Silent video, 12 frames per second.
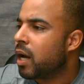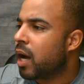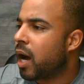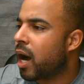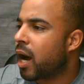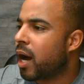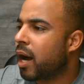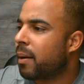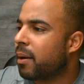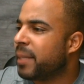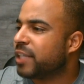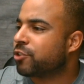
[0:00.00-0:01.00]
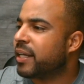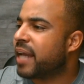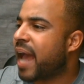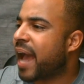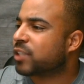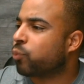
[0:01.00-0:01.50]
Mitri
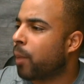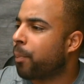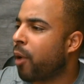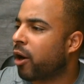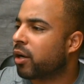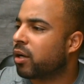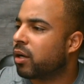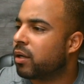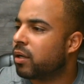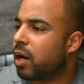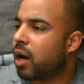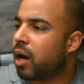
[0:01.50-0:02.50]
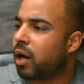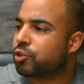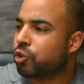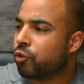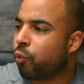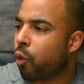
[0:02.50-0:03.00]
asks, what part of
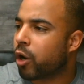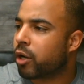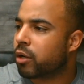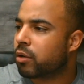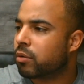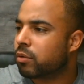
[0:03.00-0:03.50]
Truth Warrior?